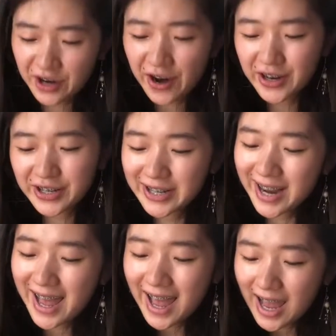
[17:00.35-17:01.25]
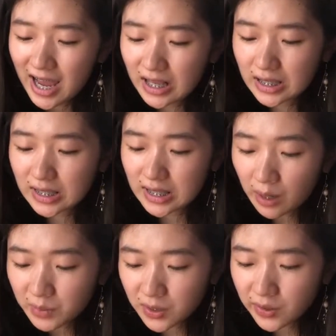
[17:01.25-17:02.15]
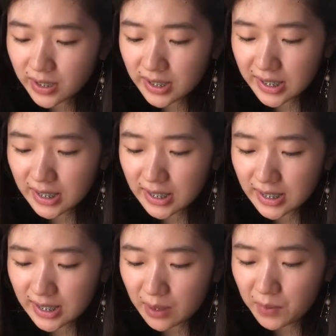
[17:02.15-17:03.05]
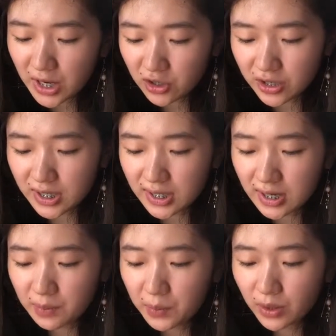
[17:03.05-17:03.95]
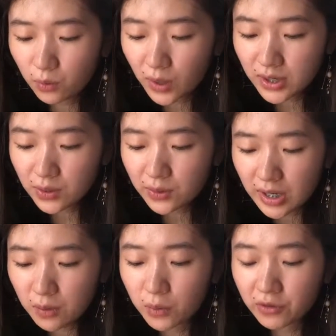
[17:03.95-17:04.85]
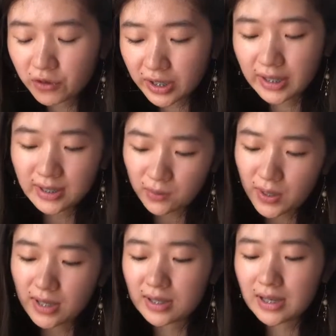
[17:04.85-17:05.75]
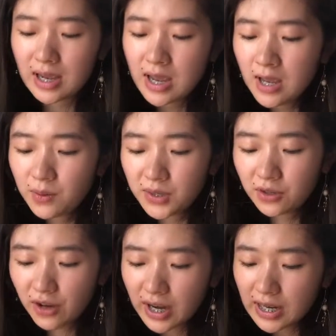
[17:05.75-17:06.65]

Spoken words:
charge. And some students didn't seem interested, but the ones who did were really sweet. It was a great